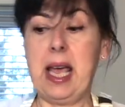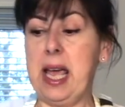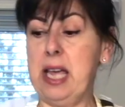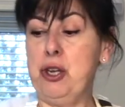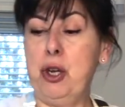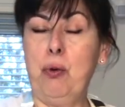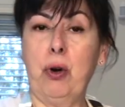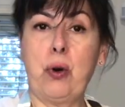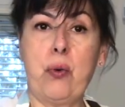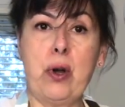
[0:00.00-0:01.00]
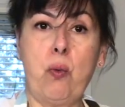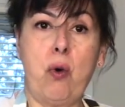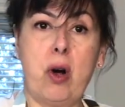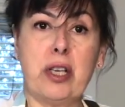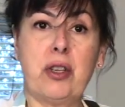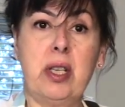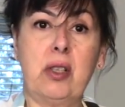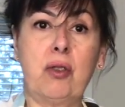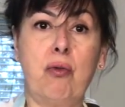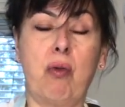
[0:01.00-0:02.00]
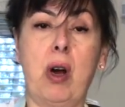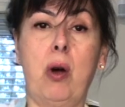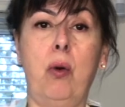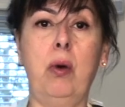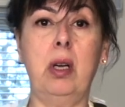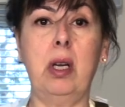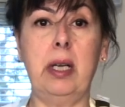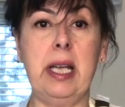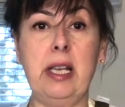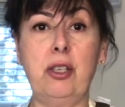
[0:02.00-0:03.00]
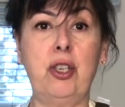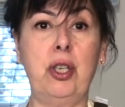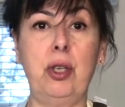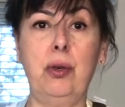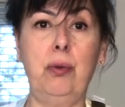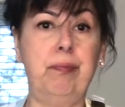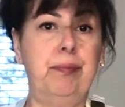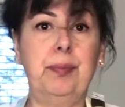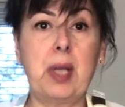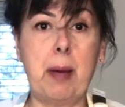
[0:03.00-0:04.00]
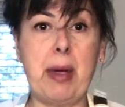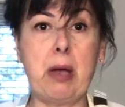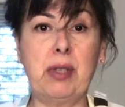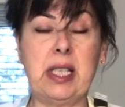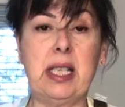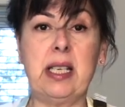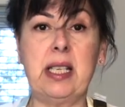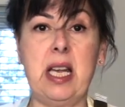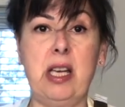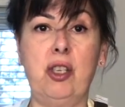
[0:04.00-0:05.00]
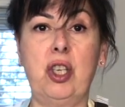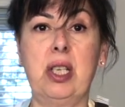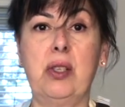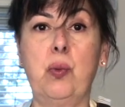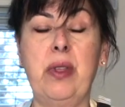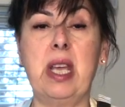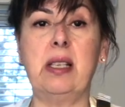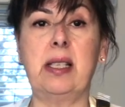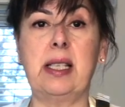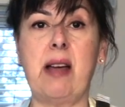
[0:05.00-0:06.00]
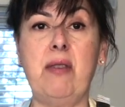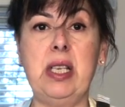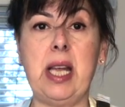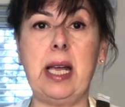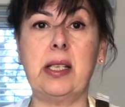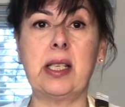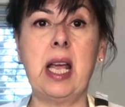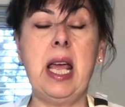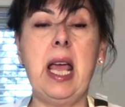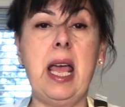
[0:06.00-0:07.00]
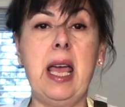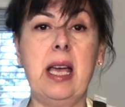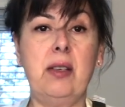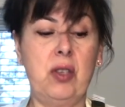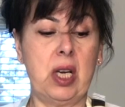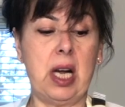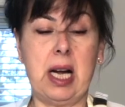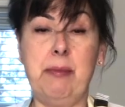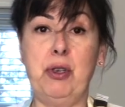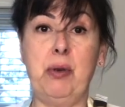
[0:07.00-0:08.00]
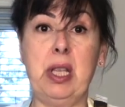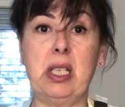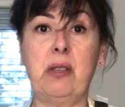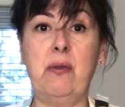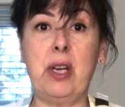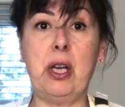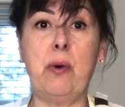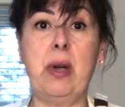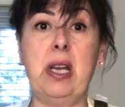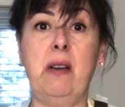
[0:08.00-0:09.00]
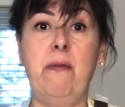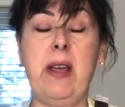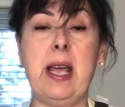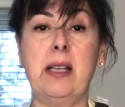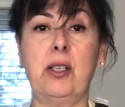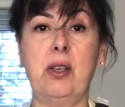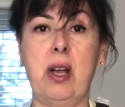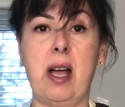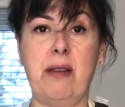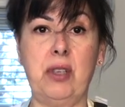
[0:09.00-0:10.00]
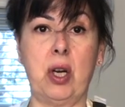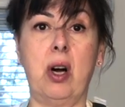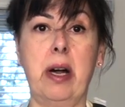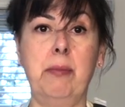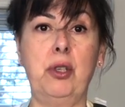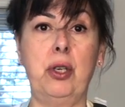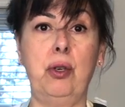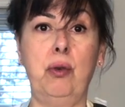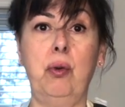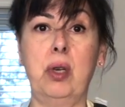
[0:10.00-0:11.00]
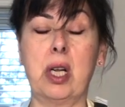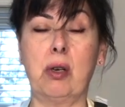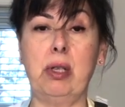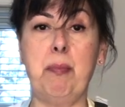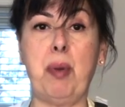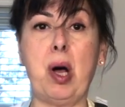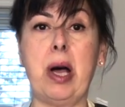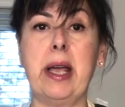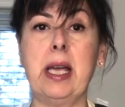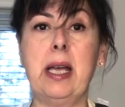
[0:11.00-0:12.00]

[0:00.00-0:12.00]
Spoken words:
And you are going to watch this grow into about 6 inches within 7 days. And I'm doing this video in advance so you have time to not only buy,